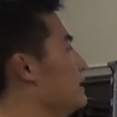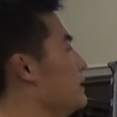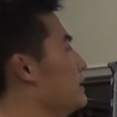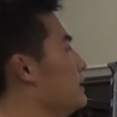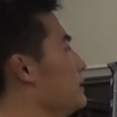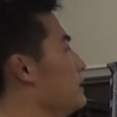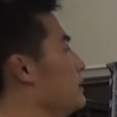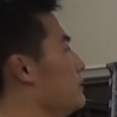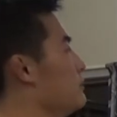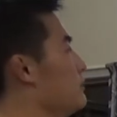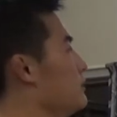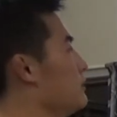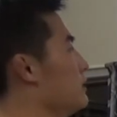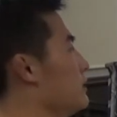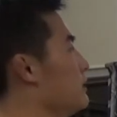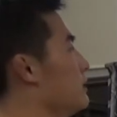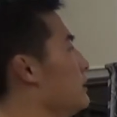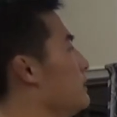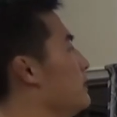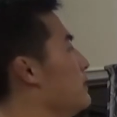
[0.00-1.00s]
so
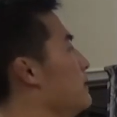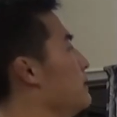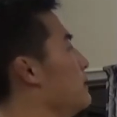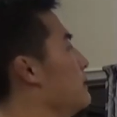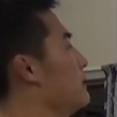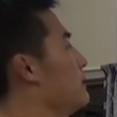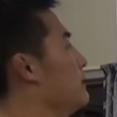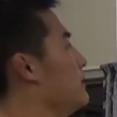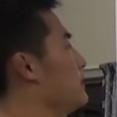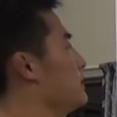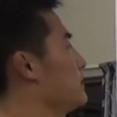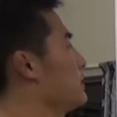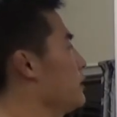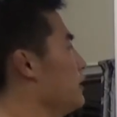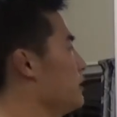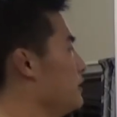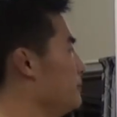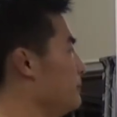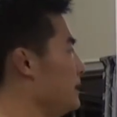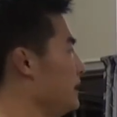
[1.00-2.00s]
it's
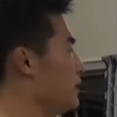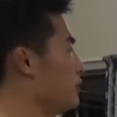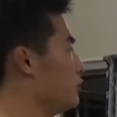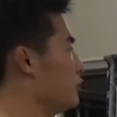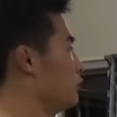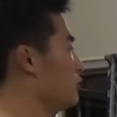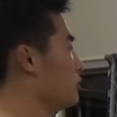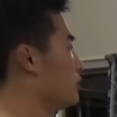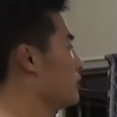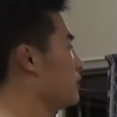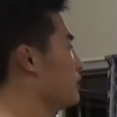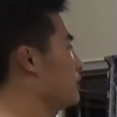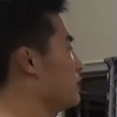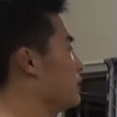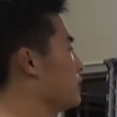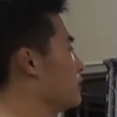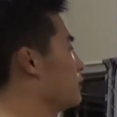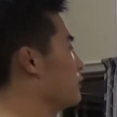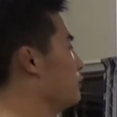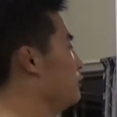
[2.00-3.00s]
going to be called
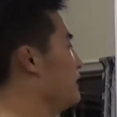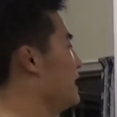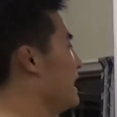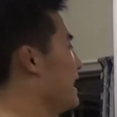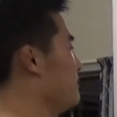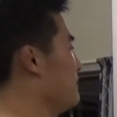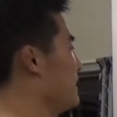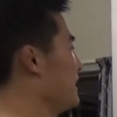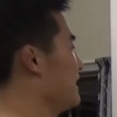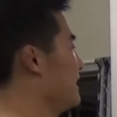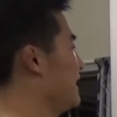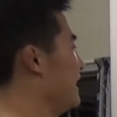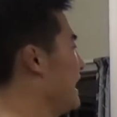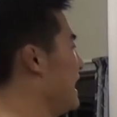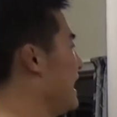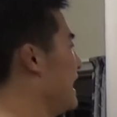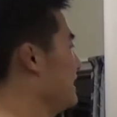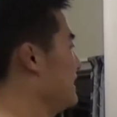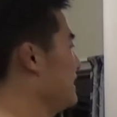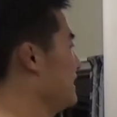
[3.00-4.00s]
glutamic
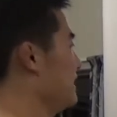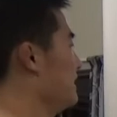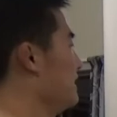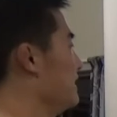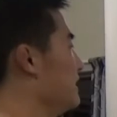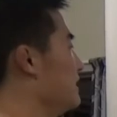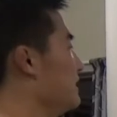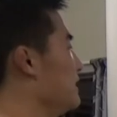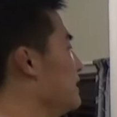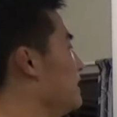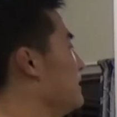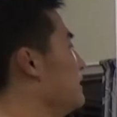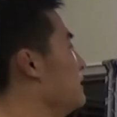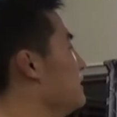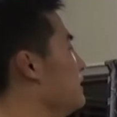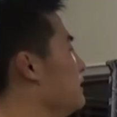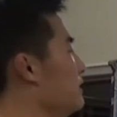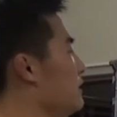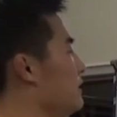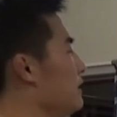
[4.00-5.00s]
acid,
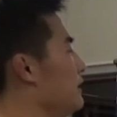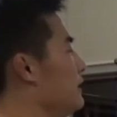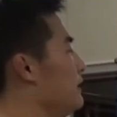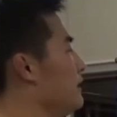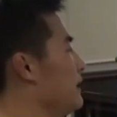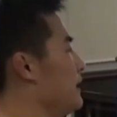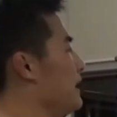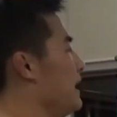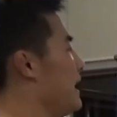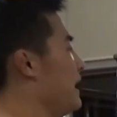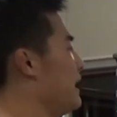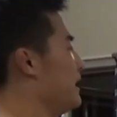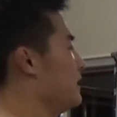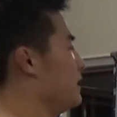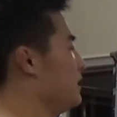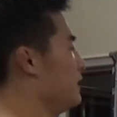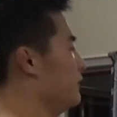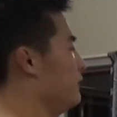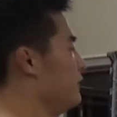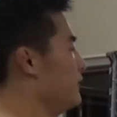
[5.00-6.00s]
and
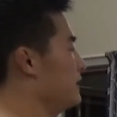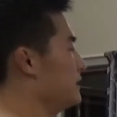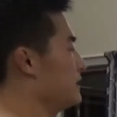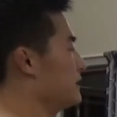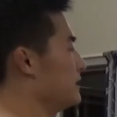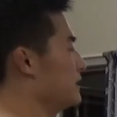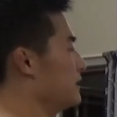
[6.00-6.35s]
if it